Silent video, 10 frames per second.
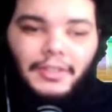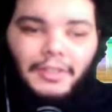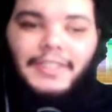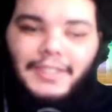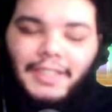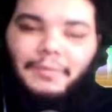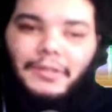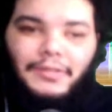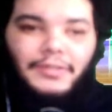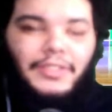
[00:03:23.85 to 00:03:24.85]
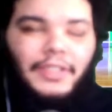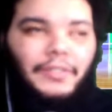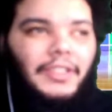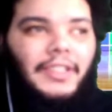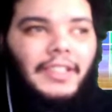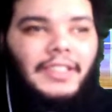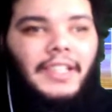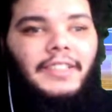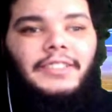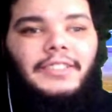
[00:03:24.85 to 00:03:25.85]
slick moves and everything like
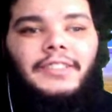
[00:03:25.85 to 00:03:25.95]
that. So